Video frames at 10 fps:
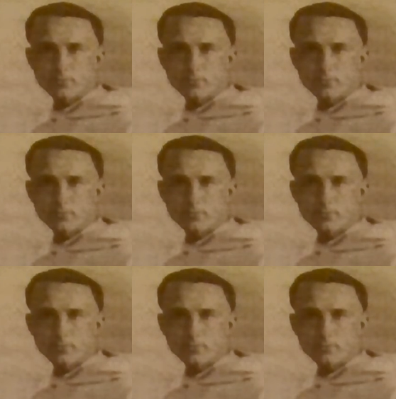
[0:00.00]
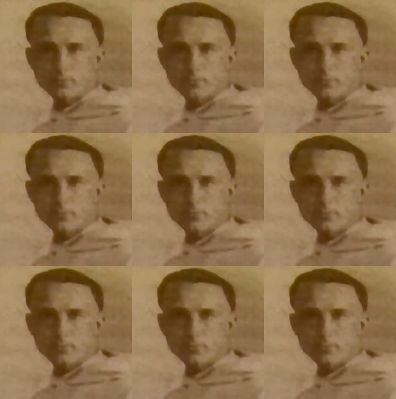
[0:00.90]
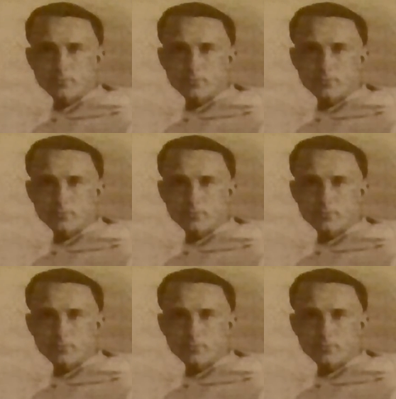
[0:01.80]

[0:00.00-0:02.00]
Nothing is said.